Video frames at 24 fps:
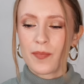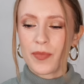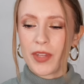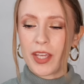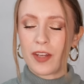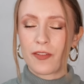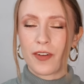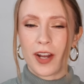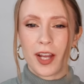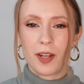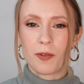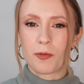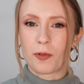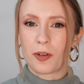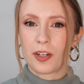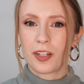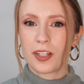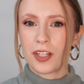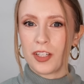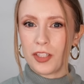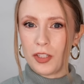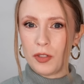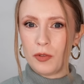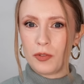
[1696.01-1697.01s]
If I
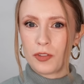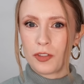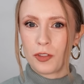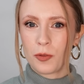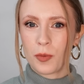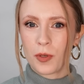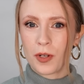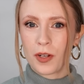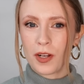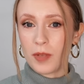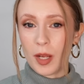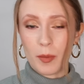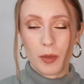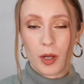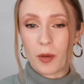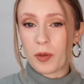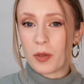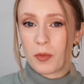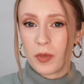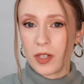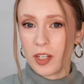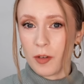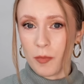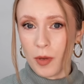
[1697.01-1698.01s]
weren't a YouTuber, I
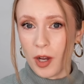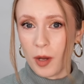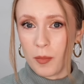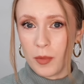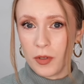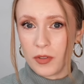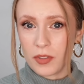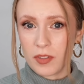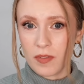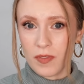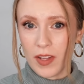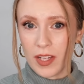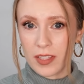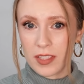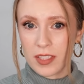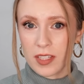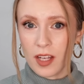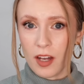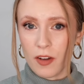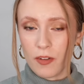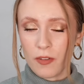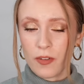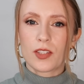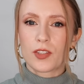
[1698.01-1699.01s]
probably wouldn't have bought most of that stuff.